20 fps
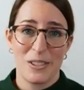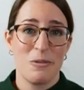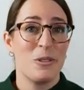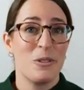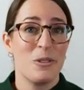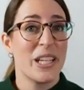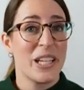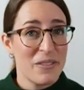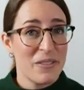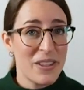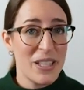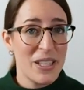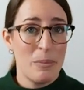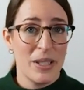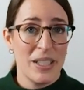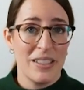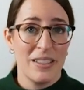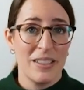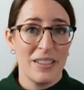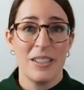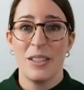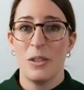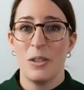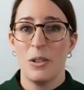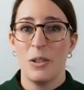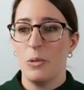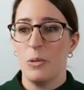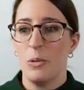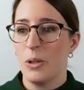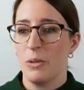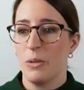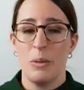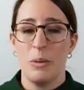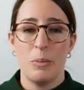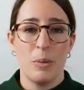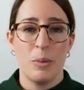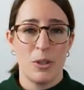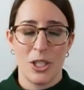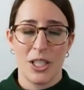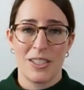What have they been? What are we
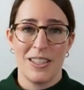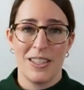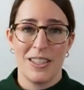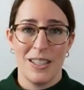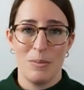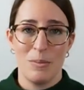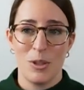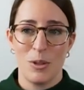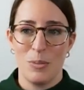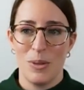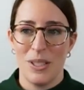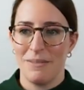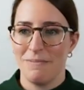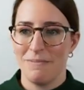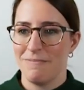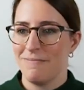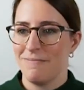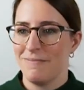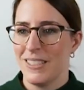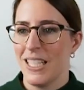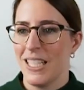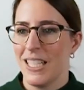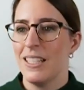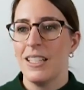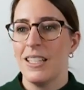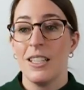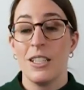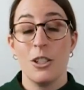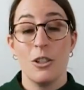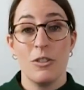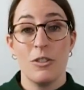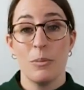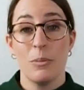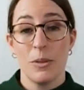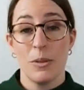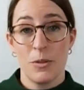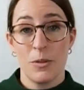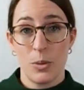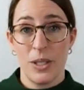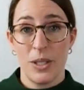projecting them to be? November
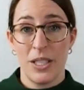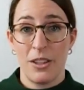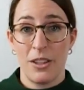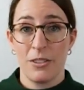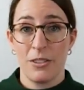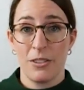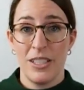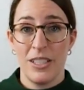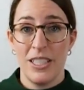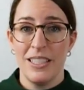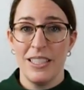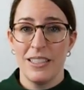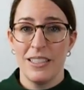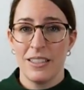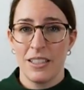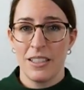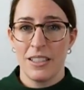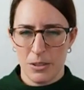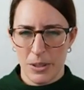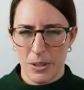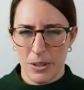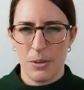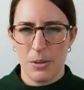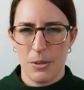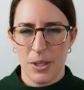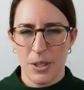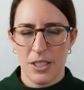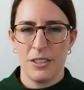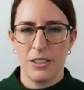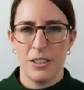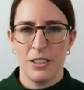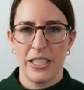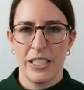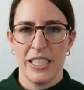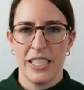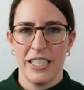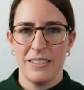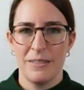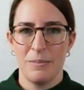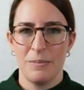of 23 are the rates we're going to look
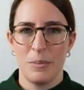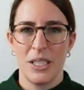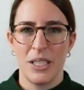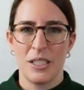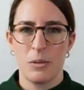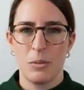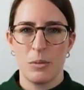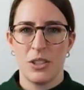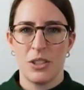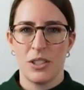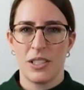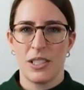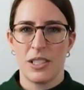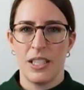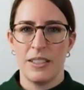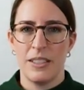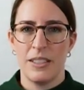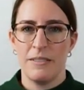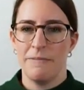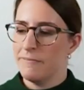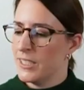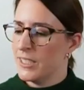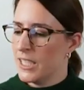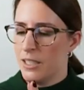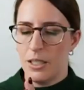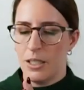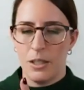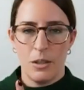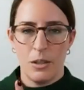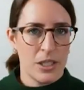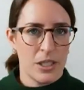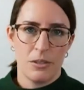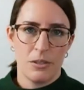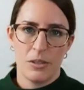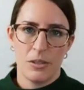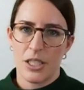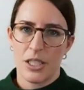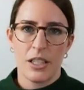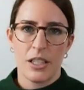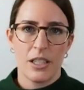at, because we just said we're going to
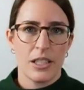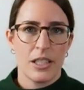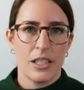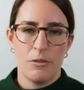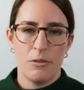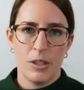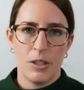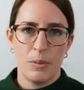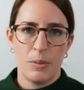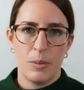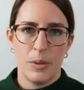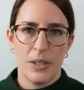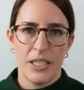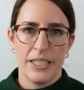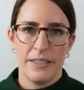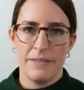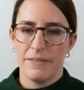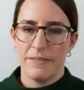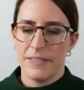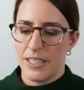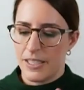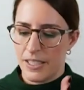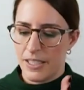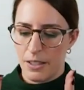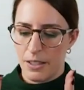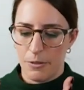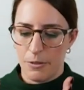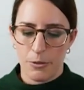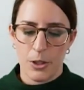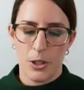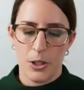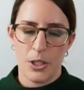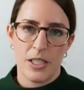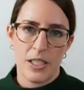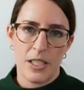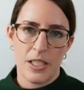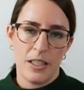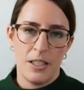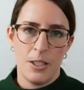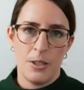retire at the end of February. Let's say the first
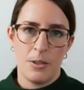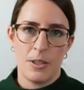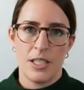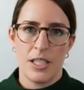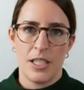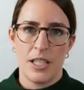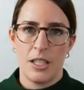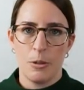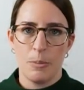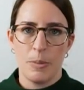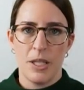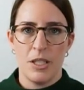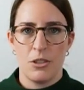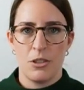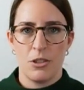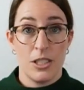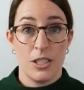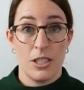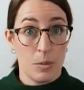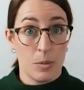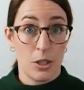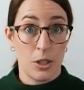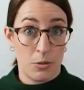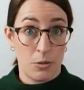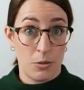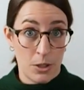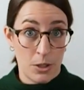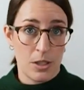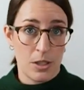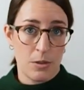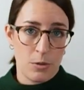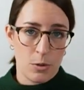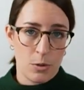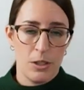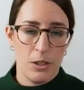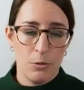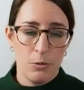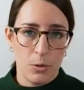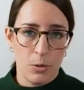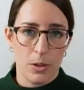date that you can take your pension is March 1st of
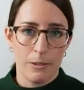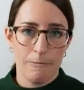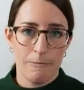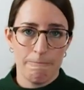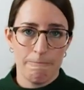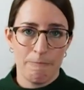24.